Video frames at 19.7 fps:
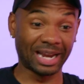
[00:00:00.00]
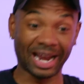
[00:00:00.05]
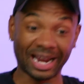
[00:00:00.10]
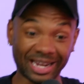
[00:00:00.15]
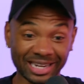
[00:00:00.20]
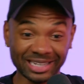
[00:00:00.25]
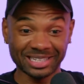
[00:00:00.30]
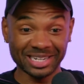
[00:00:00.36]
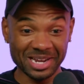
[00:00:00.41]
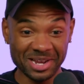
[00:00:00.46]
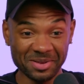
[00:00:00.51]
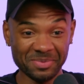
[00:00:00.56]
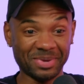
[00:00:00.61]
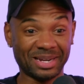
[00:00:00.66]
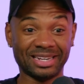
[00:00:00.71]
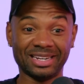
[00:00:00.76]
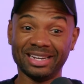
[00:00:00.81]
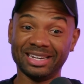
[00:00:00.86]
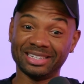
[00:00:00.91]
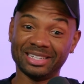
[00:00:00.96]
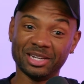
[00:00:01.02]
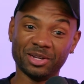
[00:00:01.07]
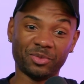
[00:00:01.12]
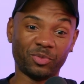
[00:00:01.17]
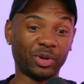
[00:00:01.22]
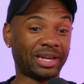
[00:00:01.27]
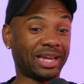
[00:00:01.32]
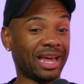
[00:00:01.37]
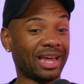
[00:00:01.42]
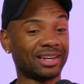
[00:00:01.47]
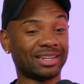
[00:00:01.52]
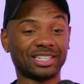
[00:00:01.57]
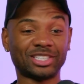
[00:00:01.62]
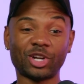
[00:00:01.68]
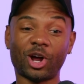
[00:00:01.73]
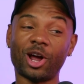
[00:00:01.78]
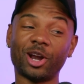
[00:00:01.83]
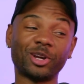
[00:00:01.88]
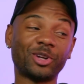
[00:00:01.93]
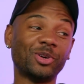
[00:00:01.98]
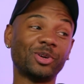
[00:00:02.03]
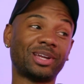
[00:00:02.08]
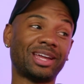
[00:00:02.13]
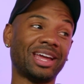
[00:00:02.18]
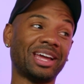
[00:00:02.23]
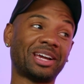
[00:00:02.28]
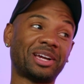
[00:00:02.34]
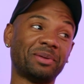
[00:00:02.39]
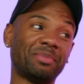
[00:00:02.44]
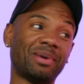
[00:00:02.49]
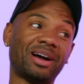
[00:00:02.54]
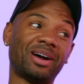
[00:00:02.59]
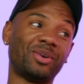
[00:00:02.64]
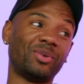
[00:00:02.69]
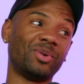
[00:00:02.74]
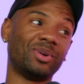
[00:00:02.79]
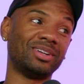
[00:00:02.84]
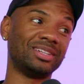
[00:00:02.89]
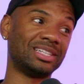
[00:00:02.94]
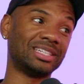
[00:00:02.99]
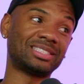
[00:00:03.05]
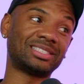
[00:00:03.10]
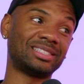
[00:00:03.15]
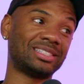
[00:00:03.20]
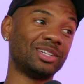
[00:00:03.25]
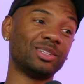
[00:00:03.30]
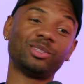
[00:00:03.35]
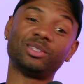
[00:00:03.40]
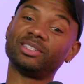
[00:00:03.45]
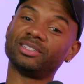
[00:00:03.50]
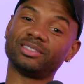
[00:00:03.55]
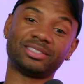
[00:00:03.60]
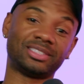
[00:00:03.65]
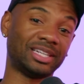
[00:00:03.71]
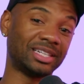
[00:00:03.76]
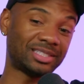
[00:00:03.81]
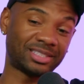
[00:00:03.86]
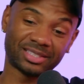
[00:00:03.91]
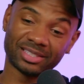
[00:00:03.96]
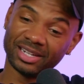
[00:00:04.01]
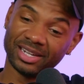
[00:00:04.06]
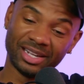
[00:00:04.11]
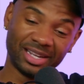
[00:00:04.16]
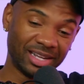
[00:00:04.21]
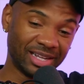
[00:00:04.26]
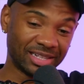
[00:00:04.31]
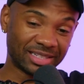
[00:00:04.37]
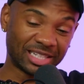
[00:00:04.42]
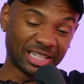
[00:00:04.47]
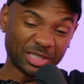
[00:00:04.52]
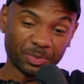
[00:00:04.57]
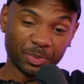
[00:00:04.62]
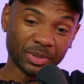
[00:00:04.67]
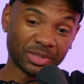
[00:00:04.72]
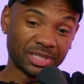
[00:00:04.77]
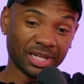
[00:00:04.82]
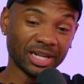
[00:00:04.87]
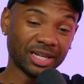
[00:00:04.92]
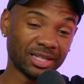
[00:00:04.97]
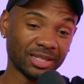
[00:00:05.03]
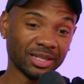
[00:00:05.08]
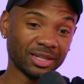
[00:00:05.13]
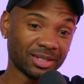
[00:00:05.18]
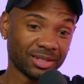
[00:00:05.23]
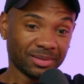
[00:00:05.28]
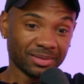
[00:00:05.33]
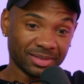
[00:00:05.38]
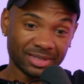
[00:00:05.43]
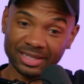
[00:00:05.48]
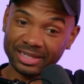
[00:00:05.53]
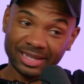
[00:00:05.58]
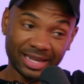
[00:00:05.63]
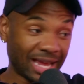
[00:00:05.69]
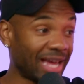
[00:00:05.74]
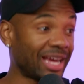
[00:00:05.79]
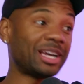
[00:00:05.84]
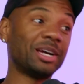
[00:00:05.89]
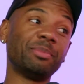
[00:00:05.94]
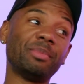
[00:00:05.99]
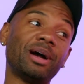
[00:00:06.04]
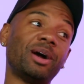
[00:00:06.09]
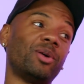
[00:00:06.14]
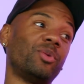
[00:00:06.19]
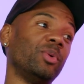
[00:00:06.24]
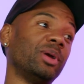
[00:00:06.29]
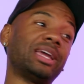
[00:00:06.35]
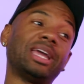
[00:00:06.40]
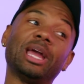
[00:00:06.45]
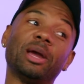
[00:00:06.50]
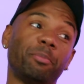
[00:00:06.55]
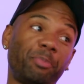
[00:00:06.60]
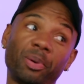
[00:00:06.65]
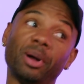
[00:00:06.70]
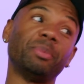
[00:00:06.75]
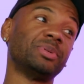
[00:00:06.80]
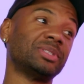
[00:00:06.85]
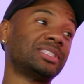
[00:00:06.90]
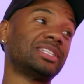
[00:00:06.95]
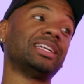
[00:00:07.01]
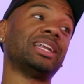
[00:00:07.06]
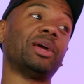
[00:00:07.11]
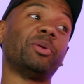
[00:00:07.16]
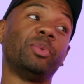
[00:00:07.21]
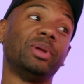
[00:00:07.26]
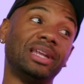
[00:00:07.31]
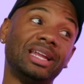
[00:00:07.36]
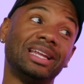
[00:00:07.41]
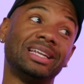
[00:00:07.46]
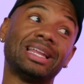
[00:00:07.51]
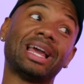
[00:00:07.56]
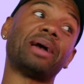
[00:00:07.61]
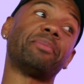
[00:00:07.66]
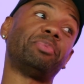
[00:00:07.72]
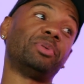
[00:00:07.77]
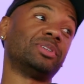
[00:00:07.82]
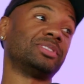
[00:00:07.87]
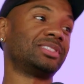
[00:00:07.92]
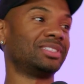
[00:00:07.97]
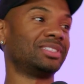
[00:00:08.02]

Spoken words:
I get them? I need them. We can't. This article can't come out. This particular can't come out. We can't publish today. We need that person.